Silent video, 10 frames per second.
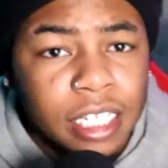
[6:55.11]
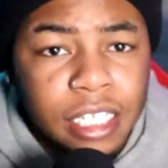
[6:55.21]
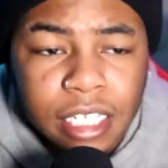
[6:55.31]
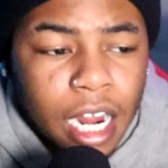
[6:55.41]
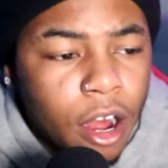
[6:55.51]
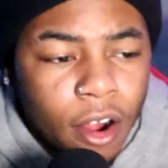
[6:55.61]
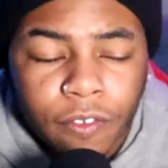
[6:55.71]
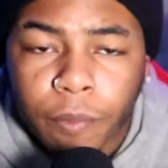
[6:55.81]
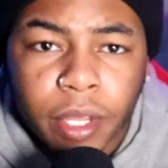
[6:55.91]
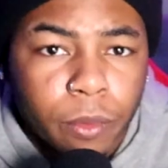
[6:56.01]
this is not hard
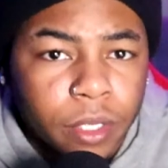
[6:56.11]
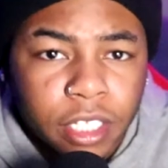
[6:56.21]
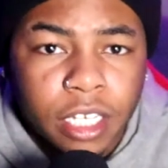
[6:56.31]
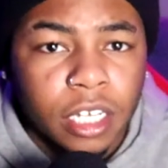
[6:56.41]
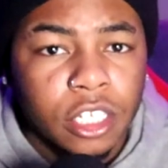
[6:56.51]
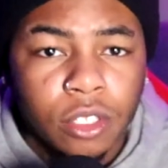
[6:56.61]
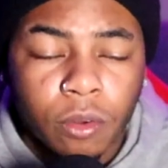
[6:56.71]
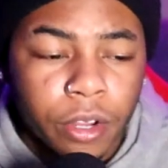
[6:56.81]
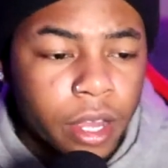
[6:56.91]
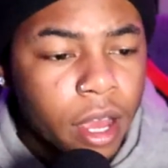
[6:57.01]
for me to really tell the
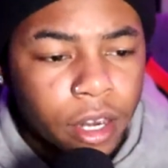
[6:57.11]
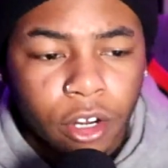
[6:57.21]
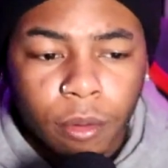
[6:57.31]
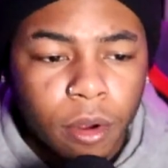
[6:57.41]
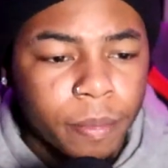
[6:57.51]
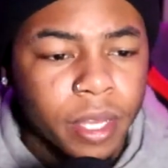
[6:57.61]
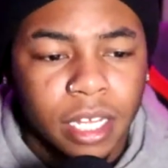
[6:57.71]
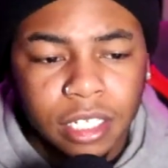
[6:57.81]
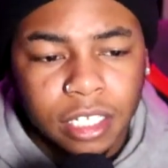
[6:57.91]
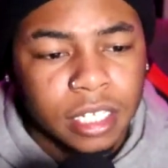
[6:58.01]
story no more
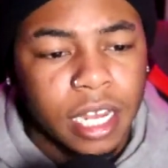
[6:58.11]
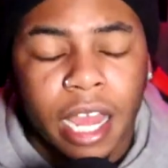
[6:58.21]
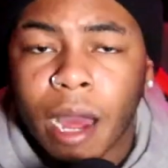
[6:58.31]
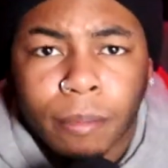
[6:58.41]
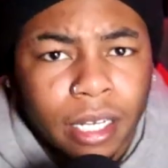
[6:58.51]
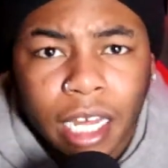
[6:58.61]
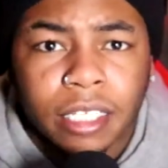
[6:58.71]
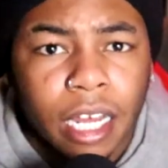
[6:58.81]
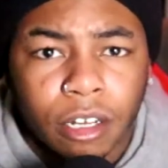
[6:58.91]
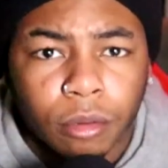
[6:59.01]
because it's just like I'm not like
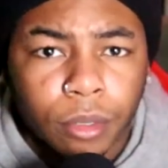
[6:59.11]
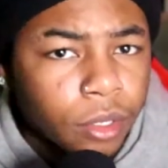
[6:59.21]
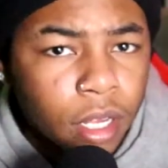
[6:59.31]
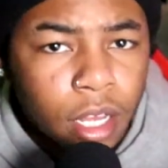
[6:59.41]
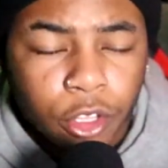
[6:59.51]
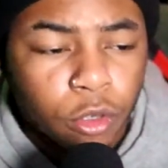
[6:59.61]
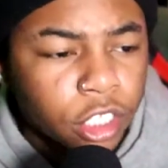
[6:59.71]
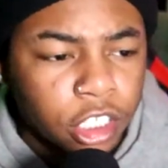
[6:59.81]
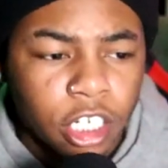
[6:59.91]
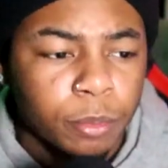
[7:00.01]
that no more. You could
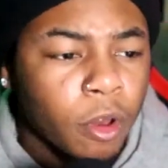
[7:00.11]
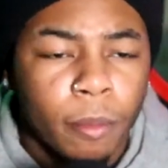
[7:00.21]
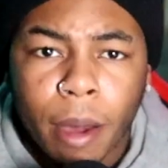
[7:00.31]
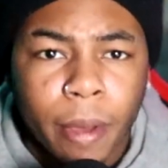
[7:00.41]
judge me on my